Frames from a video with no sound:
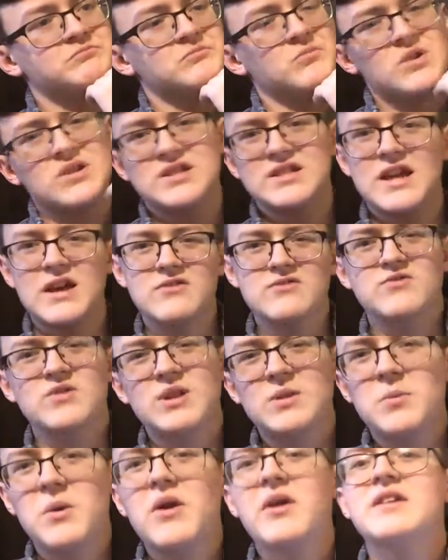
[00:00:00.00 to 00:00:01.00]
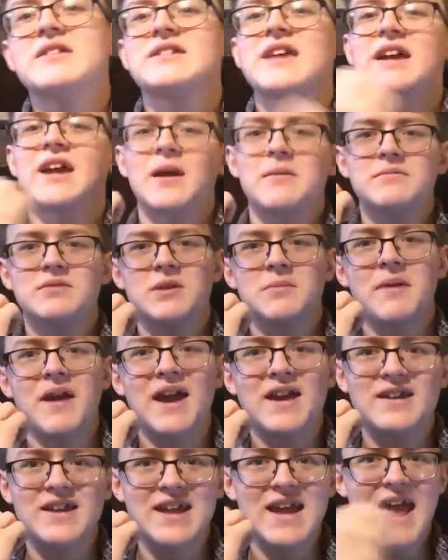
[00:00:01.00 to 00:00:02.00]
which sounds really weird. It's like I'm
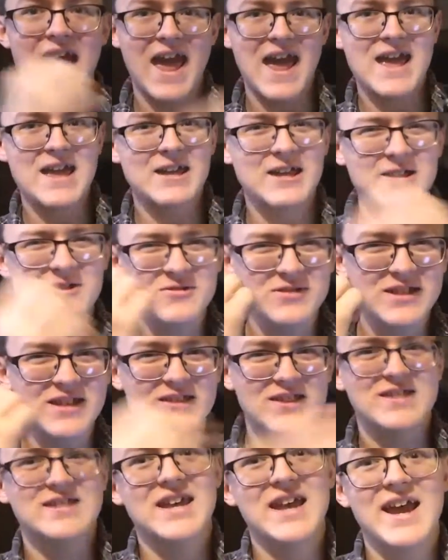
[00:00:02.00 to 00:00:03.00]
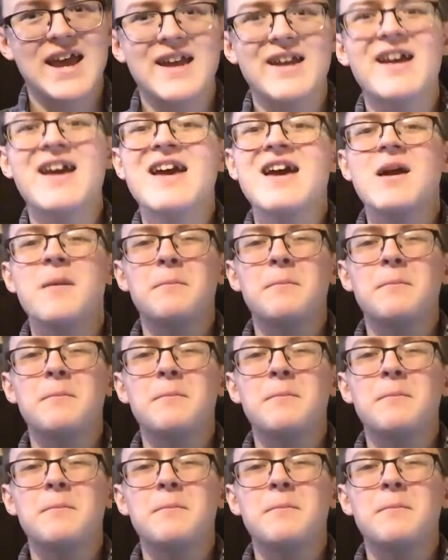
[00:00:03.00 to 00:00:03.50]
demanding, hey, can you send this in?